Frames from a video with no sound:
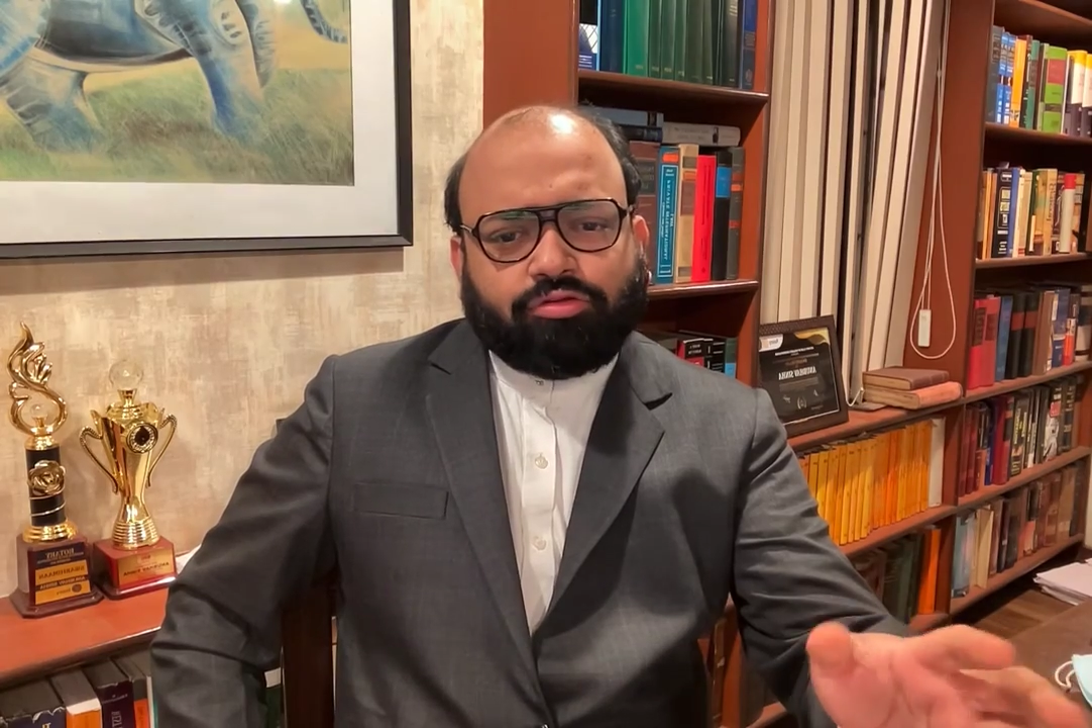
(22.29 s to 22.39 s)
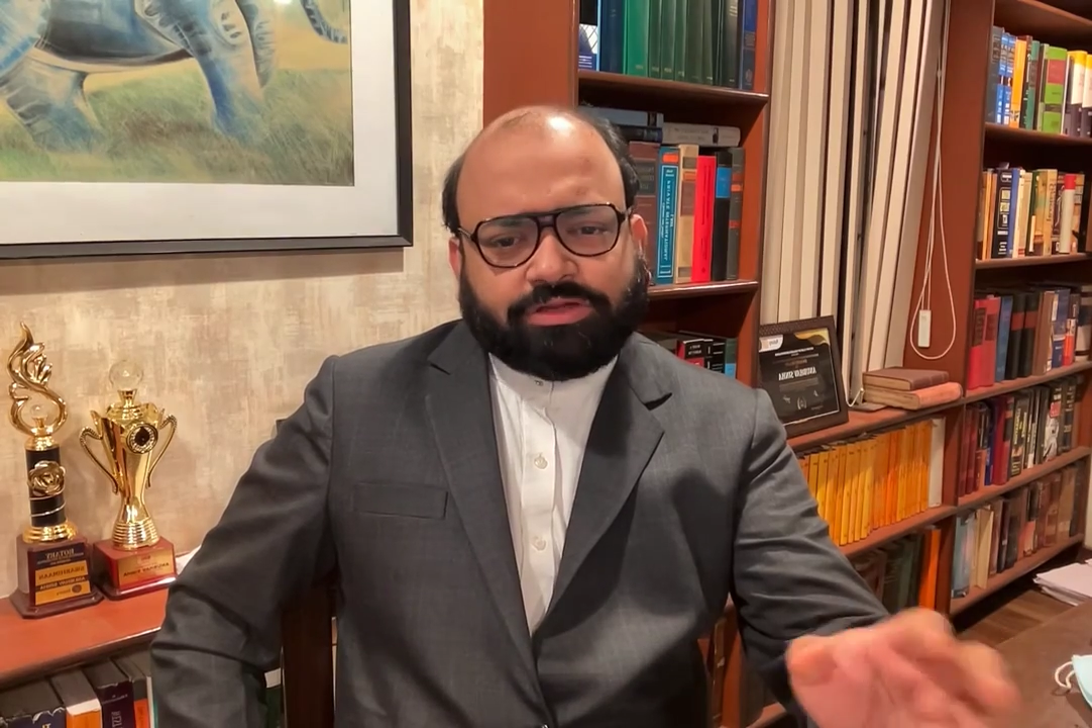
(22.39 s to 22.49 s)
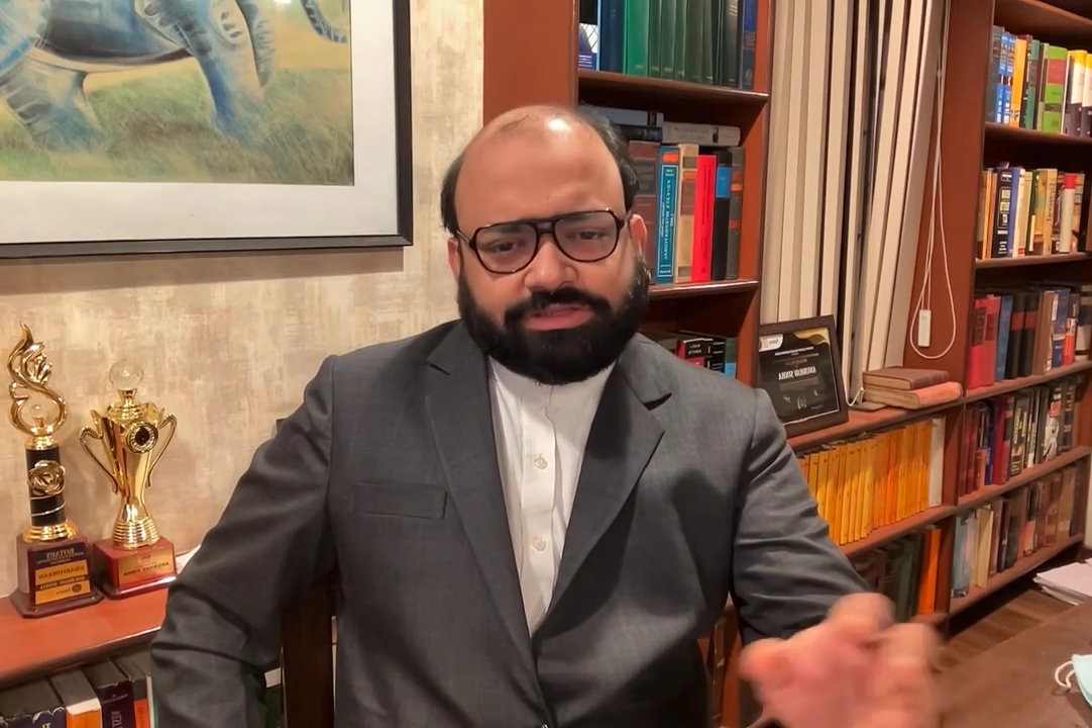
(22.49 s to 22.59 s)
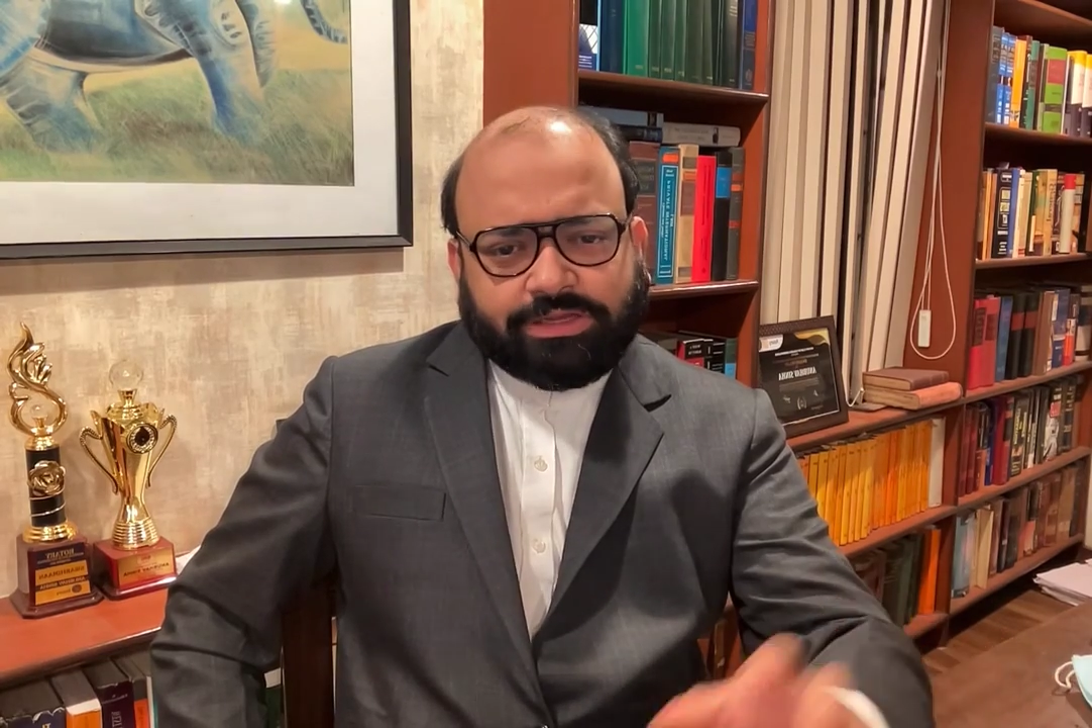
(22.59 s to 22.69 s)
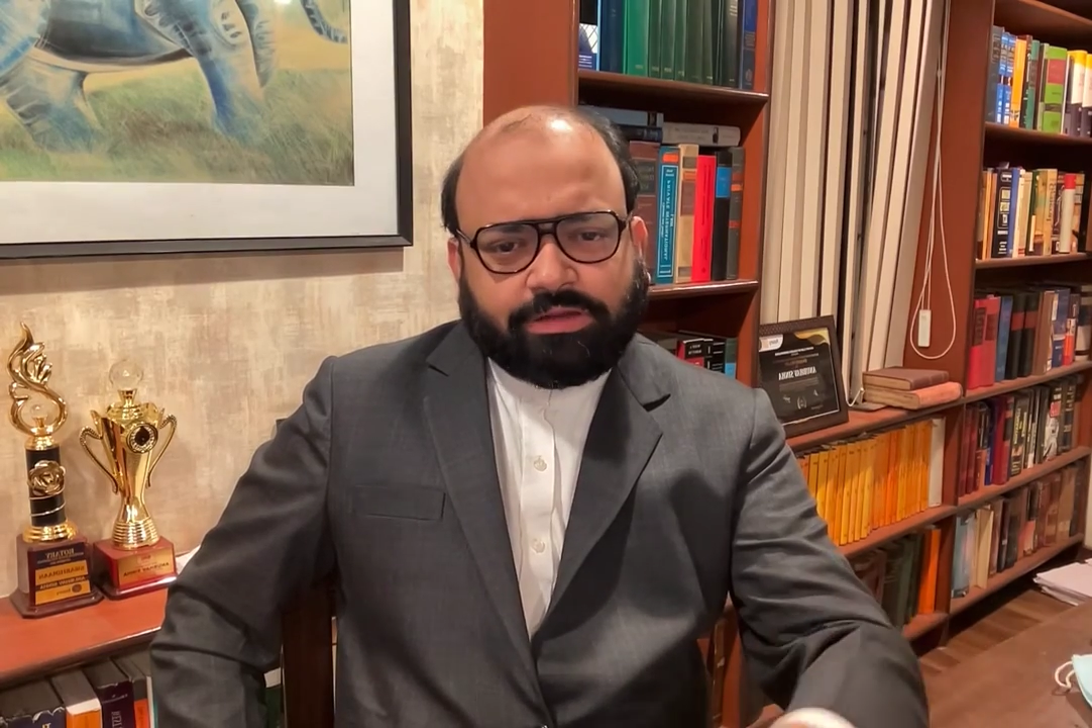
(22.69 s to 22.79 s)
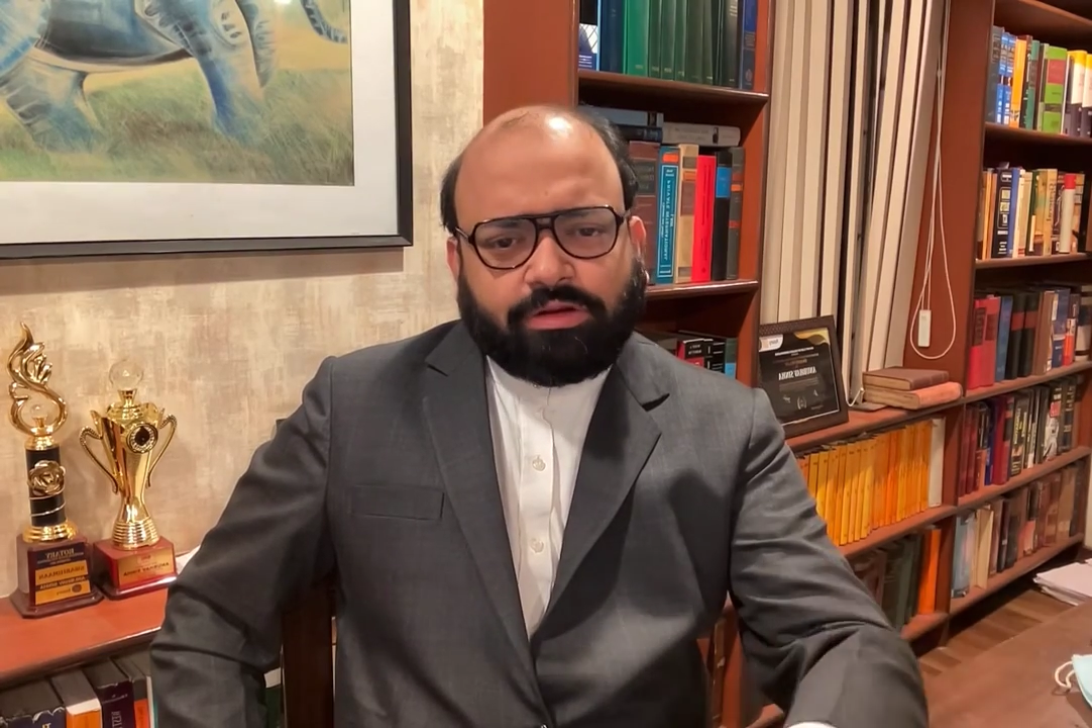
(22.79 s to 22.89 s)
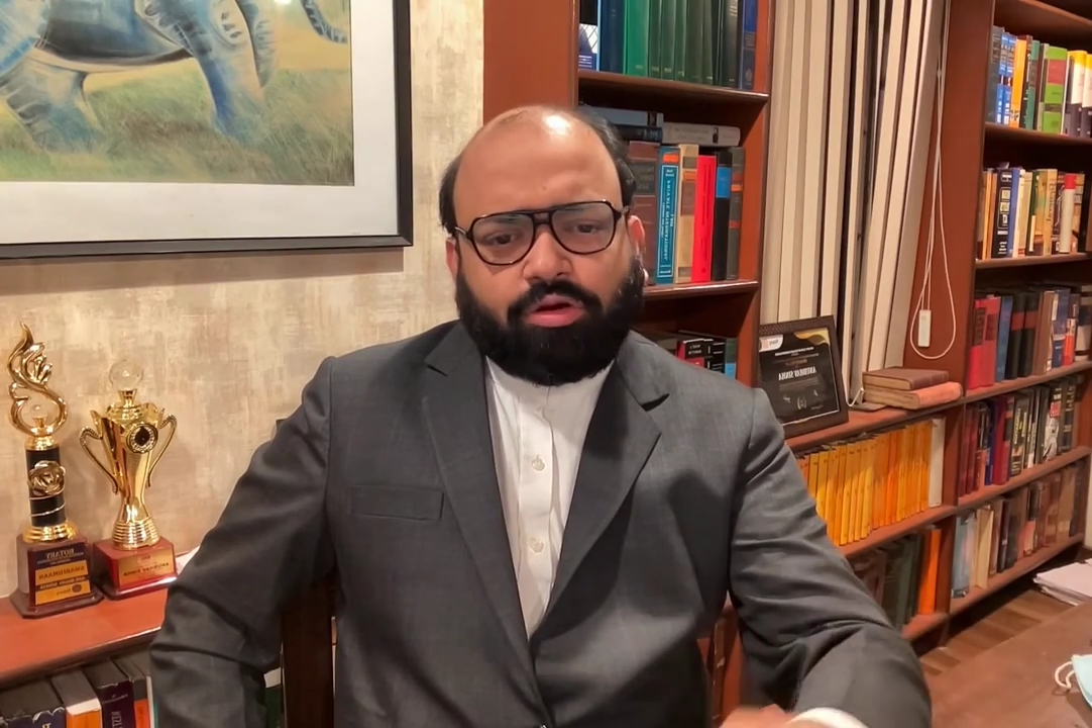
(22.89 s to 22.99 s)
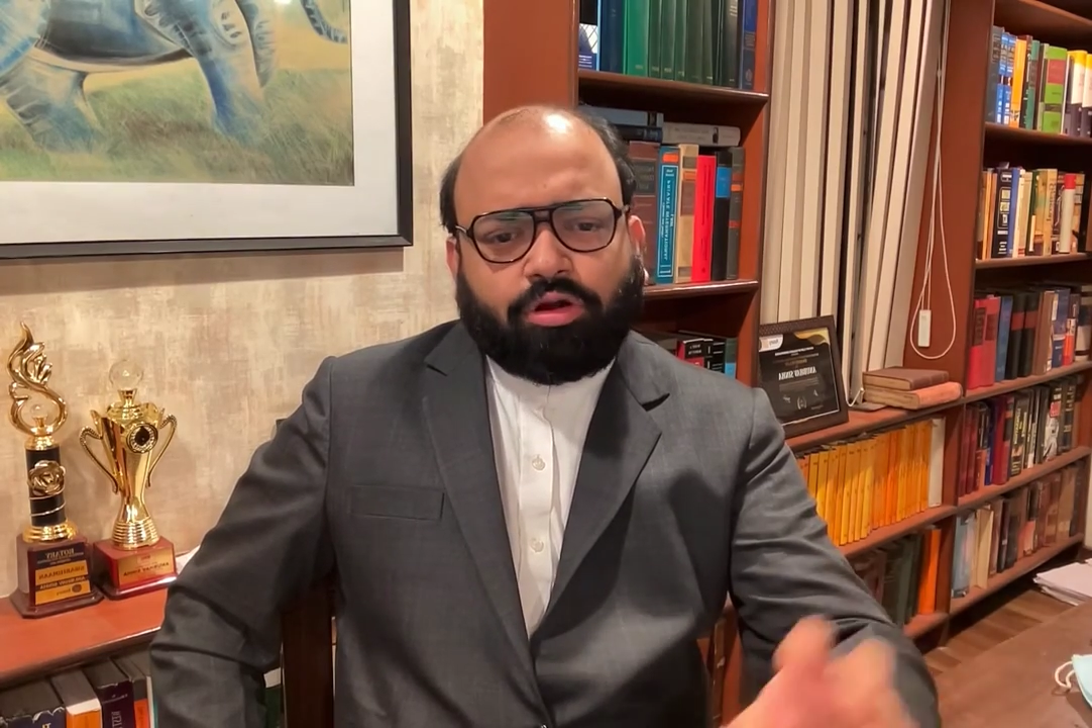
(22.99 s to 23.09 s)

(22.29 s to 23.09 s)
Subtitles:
to a single